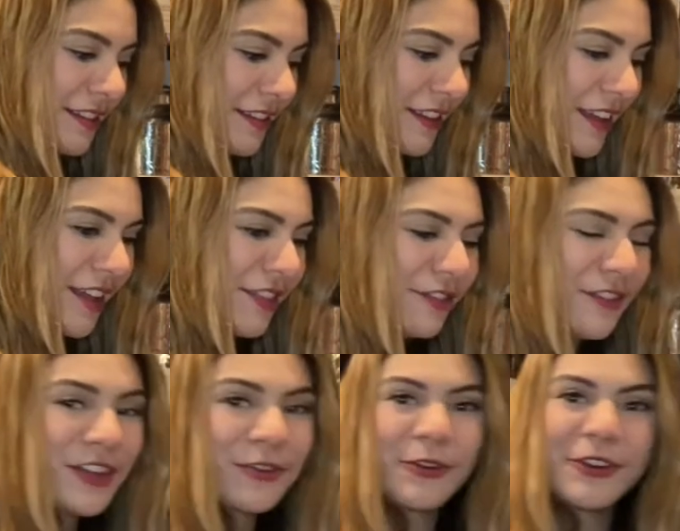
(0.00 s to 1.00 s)
And
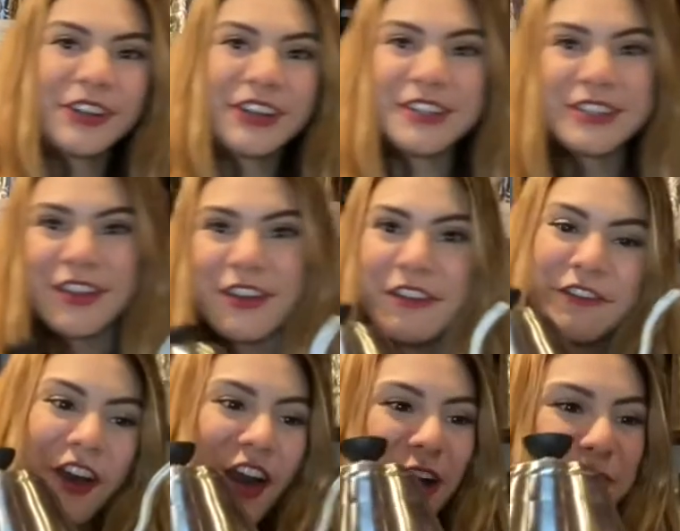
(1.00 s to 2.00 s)
3/4 of
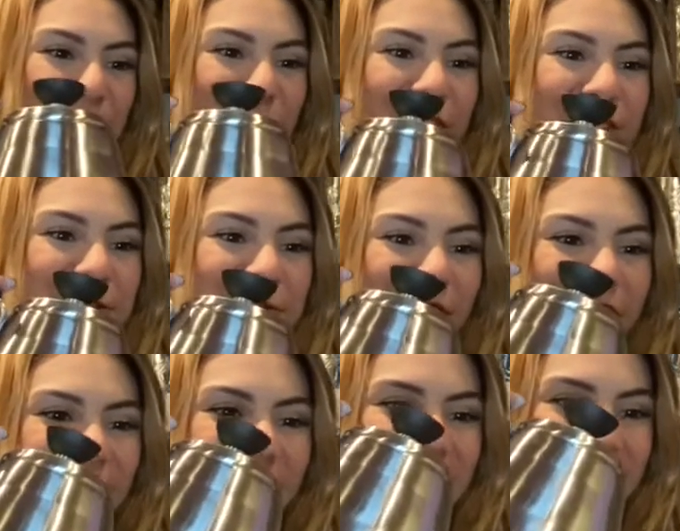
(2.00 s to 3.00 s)
hot boiled
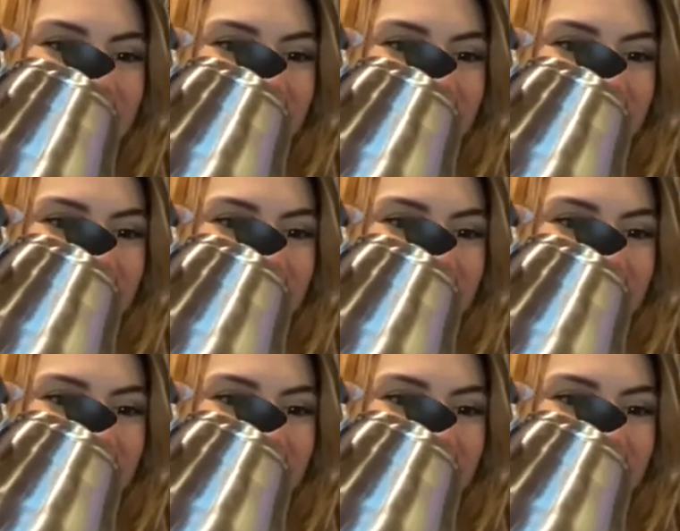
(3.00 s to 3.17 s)
water.